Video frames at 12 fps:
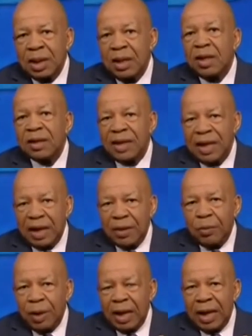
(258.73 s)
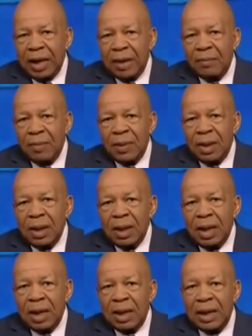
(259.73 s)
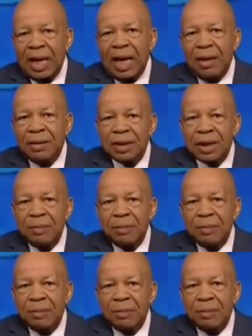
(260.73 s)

to look the other way and allow